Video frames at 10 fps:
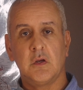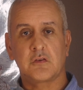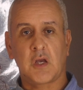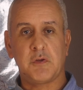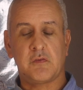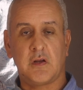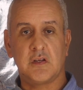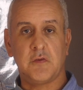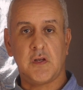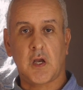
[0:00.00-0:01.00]
So I hope you found
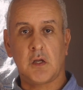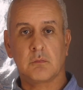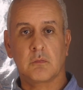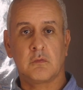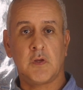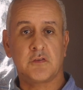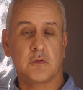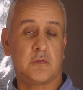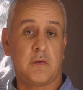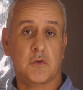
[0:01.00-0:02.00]
this video
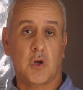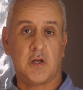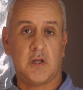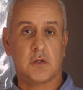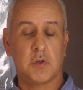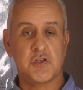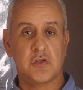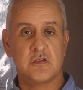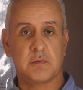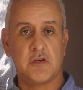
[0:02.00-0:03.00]
useful. If you've got any
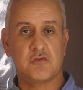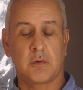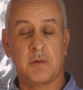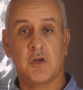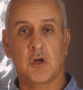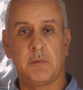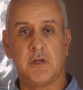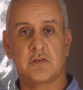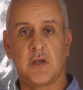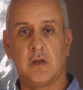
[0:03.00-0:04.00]
questions, please drop them in the
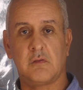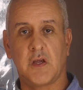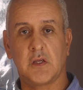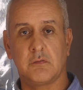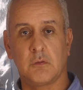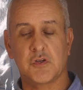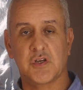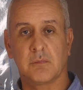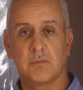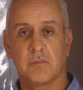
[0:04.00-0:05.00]
comments, and thank you for watching.